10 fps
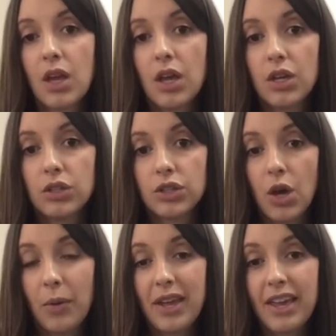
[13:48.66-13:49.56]

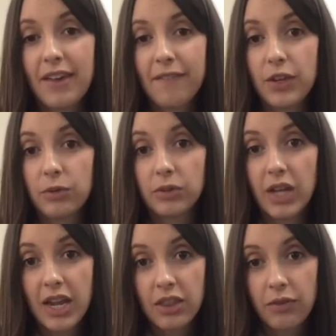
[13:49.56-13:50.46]
So if you
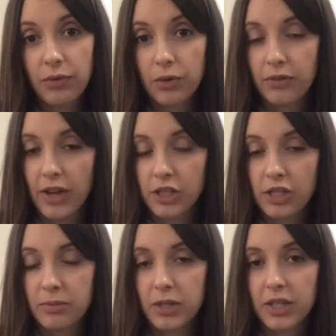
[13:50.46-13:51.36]
like the fruit or
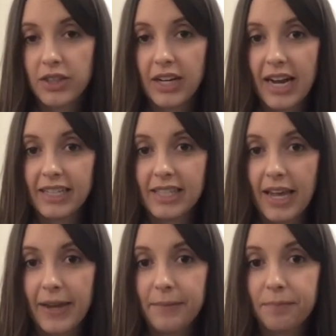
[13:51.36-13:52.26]
vegetable that I
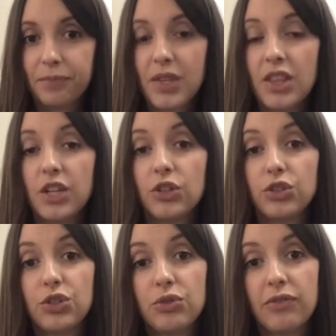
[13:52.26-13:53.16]
say, then you'll
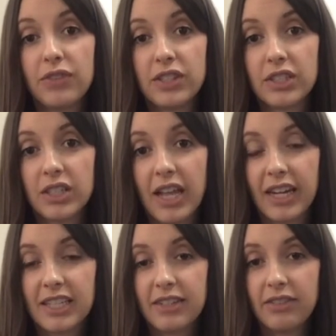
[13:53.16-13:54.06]
do the physical
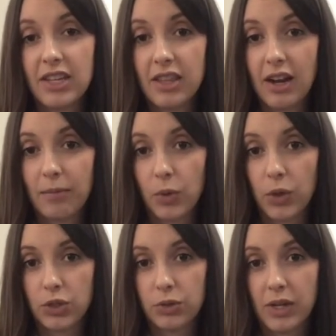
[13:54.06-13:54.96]
activity that I'm
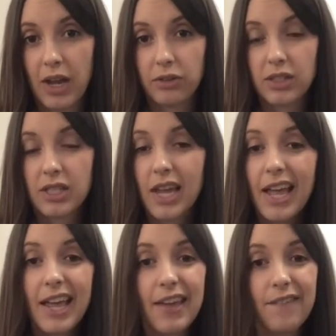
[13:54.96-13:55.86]
going to announce.
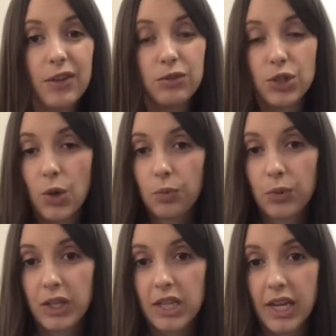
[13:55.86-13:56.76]
If you don't
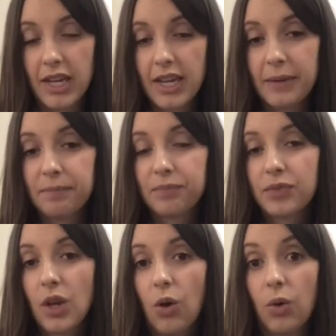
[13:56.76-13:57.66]
really like it,
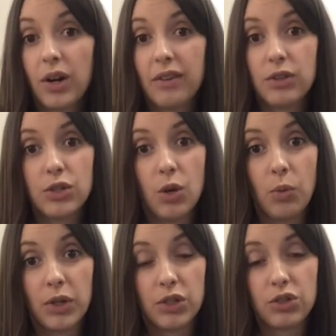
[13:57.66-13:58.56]
or if you don't
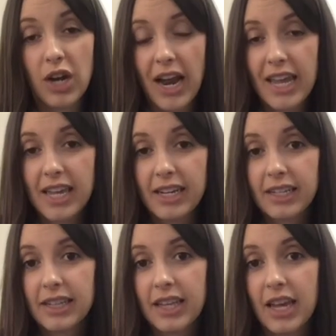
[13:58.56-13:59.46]
want to try it,
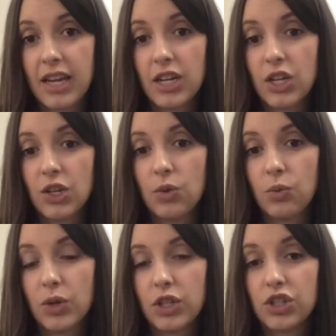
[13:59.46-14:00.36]
then you
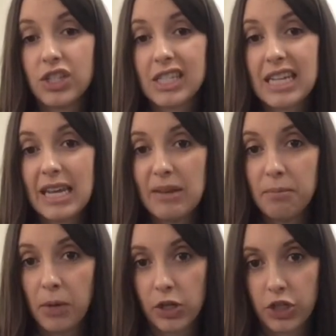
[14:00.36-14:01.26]
would just keep
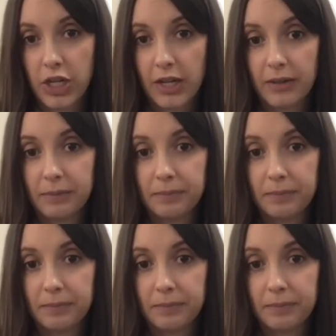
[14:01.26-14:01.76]
marching.